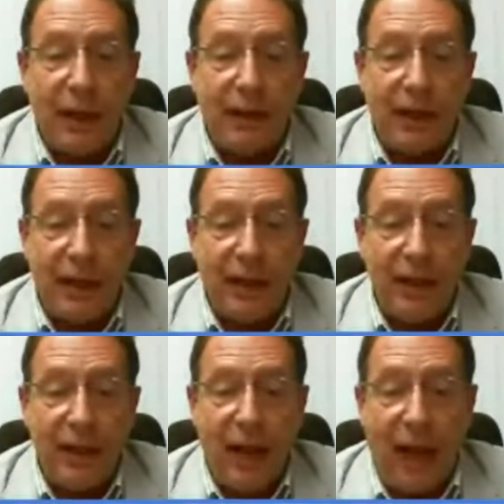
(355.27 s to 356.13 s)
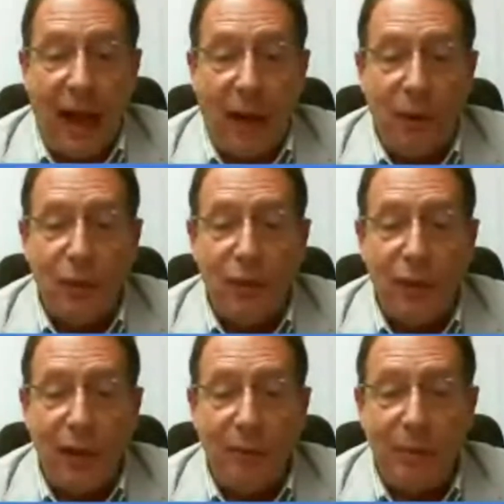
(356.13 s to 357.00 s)
And then, how will
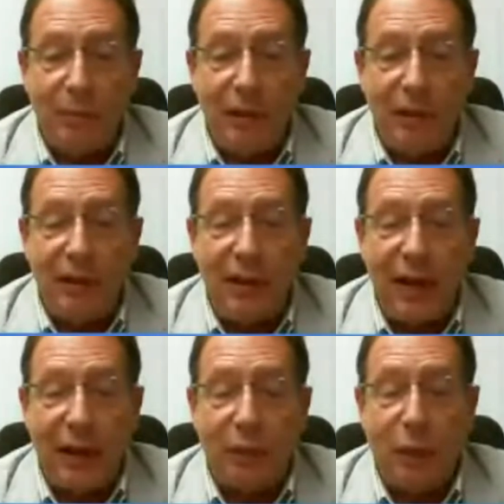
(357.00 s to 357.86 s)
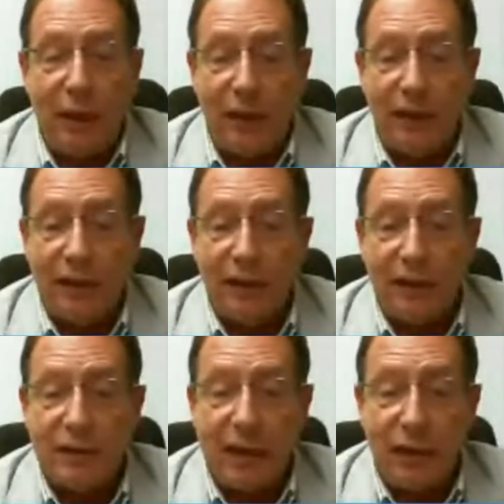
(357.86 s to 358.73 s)
you implement that one thing?
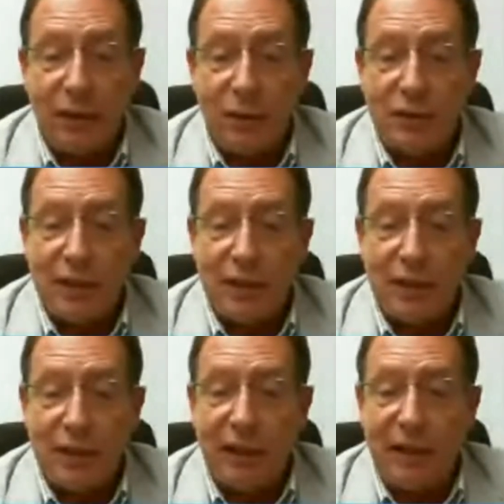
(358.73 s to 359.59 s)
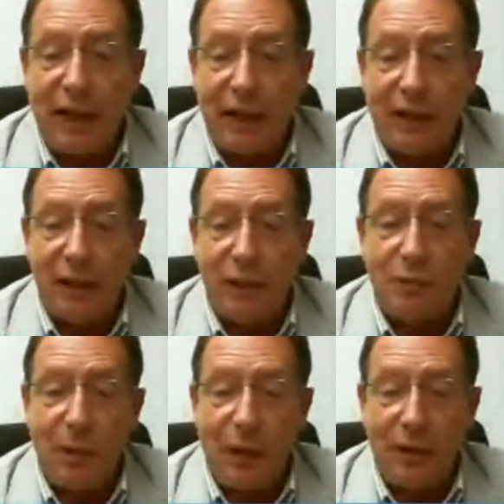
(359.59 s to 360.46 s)
Tell your significant
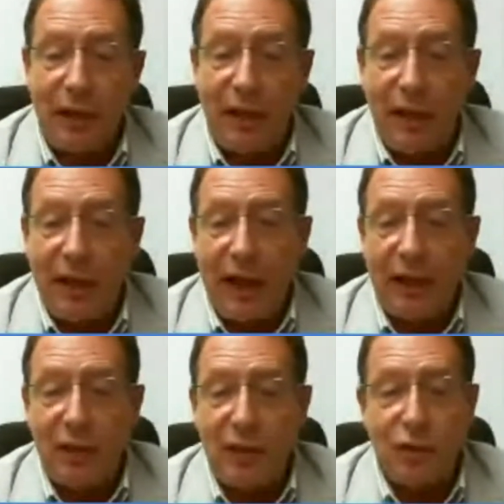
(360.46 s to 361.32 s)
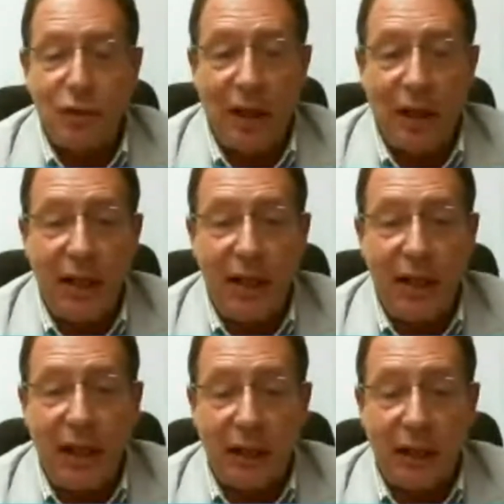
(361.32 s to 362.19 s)
other, your partner, and
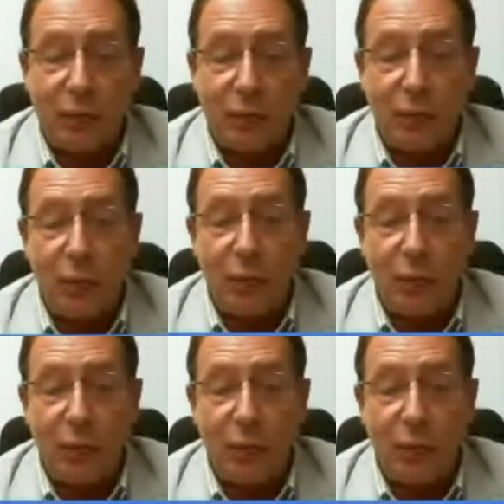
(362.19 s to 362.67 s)
ensure it will